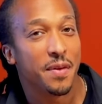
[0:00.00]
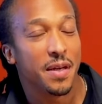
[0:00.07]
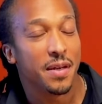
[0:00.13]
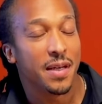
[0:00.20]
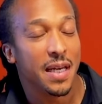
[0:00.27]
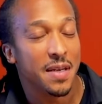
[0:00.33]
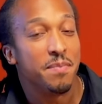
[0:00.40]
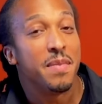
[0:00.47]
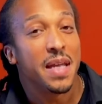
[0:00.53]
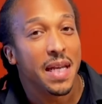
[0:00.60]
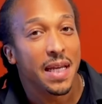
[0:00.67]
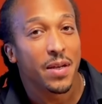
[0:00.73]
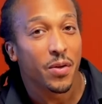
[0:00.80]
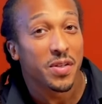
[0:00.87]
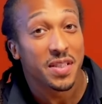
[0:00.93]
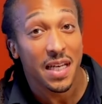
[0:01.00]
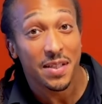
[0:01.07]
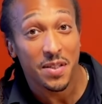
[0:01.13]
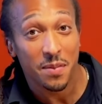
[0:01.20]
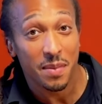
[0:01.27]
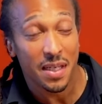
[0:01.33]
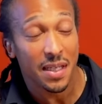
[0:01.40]
admitted or said
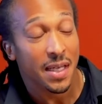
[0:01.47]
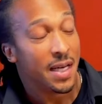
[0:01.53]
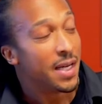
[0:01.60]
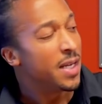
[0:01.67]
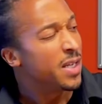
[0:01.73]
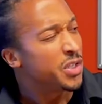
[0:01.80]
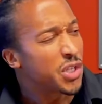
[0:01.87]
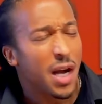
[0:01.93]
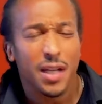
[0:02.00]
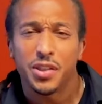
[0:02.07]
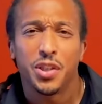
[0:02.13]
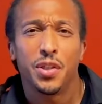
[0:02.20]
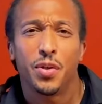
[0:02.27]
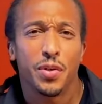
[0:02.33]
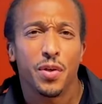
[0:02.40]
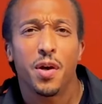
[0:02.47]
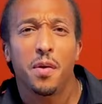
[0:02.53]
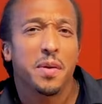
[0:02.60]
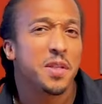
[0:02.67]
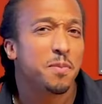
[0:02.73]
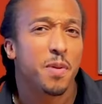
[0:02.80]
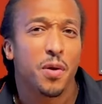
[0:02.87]
to me, Josh, you
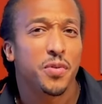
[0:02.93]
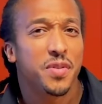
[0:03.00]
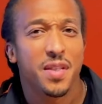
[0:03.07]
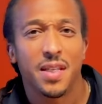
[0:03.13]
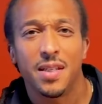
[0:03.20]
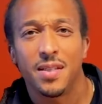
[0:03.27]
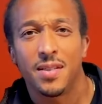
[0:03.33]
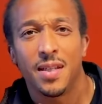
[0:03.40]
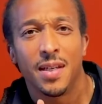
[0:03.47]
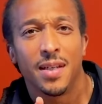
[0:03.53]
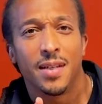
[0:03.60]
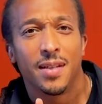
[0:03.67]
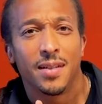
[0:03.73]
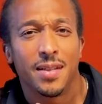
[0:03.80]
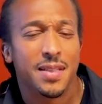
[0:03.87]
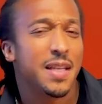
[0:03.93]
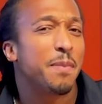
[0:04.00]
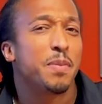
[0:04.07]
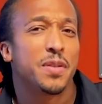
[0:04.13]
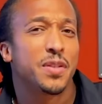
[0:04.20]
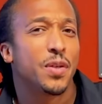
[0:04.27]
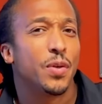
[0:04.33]
always post these
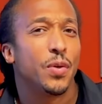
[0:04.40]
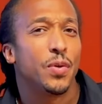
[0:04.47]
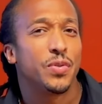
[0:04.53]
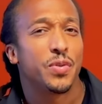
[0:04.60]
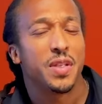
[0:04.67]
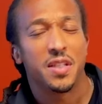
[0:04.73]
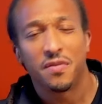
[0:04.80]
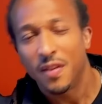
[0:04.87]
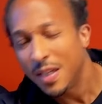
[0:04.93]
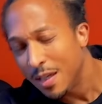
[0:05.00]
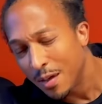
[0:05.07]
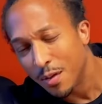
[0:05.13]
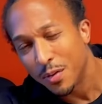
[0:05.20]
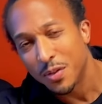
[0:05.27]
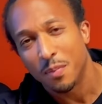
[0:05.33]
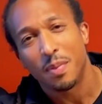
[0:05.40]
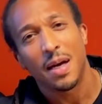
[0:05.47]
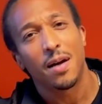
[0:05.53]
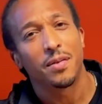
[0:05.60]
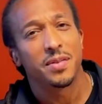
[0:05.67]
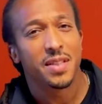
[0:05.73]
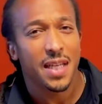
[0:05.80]
episodes or these videos
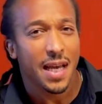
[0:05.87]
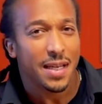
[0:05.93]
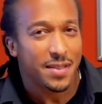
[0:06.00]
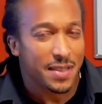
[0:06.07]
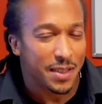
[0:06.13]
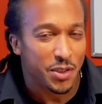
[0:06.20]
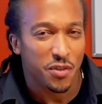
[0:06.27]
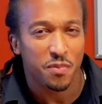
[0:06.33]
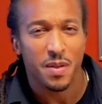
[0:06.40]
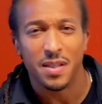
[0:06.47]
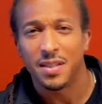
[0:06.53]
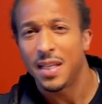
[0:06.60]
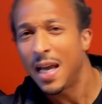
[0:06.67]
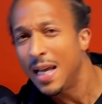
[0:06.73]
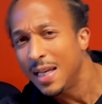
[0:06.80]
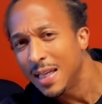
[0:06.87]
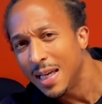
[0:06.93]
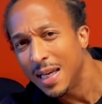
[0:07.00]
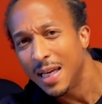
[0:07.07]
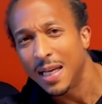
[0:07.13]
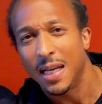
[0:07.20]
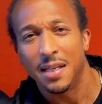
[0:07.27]
about tests that you've been
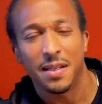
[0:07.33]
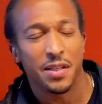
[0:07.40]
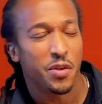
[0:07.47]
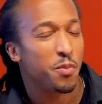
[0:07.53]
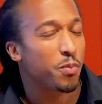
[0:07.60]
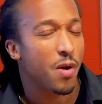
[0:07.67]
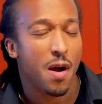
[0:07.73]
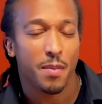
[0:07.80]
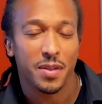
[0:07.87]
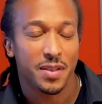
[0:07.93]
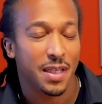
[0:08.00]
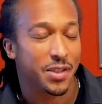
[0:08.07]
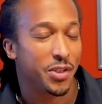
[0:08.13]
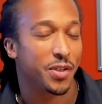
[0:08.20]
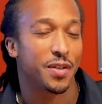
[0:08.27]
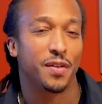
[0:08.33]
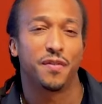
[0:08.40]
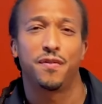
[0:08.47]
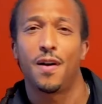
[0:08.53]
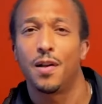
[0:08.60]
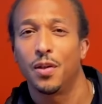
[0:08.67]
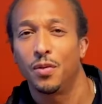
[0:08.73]
taking, and you promise that you're gonna
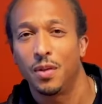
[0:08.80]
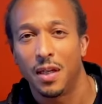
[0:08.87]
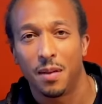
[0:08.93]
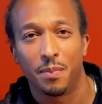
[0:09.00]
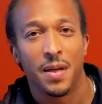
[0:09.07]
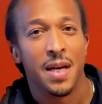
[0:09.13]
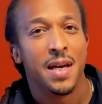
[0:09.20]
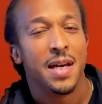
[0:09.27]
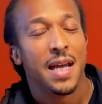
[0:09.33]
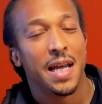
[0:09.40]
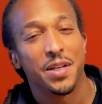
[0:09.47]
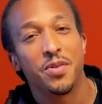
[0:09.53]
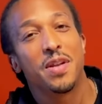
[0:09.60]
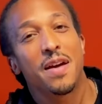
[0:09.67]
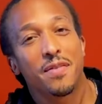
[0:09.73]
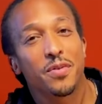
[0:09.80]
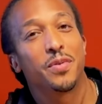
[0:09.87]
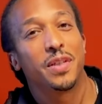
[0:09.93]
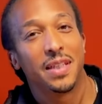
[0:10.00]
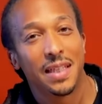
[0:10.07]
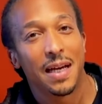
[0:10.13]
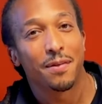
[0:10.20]
follow up, and you never
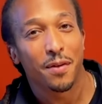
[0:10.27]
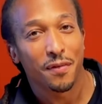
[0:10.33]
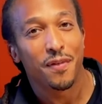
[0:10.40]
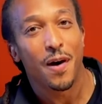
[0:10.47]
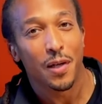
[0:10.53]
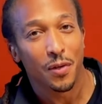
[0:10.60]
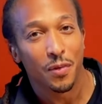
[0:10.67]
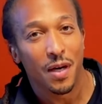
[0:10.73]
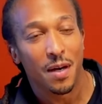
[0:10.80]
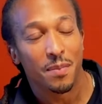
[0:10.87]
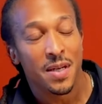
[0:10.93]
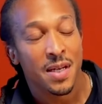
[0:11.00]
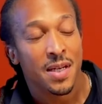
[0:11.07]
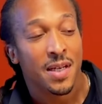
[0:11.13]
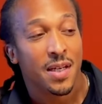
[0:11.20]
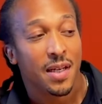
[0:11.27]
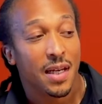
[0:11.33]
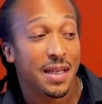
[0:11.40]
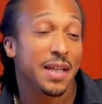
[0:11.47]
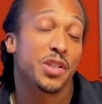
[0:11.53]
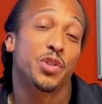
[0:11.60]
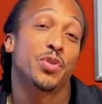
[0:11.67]
really ever follow up. And
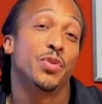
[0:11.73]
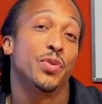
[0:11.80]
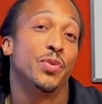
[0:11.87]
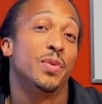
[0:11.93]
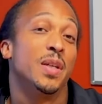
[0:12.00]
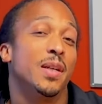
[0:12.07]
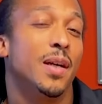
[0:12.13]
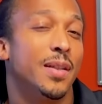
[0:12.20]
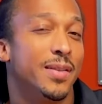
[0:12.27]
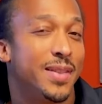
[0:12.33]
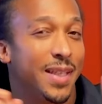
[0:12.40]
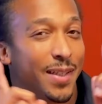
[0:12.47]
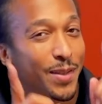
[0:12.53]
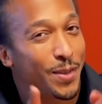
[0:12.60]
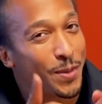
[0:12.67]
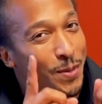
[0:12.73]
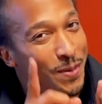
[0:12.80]
that's true until